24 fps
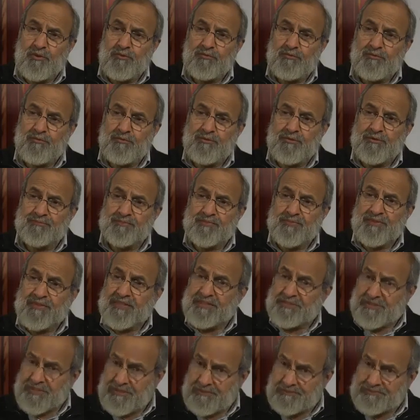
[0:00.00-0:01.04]
of
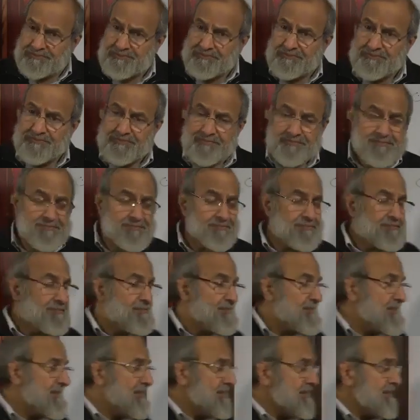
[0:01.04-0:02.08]
nasab.
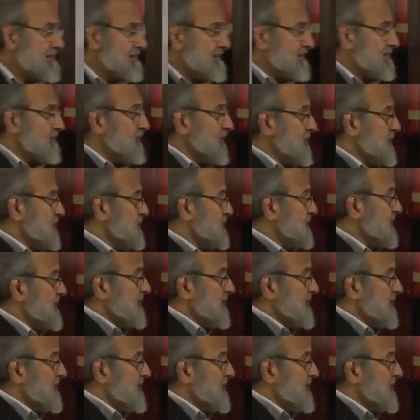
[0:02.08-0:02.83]
It's going to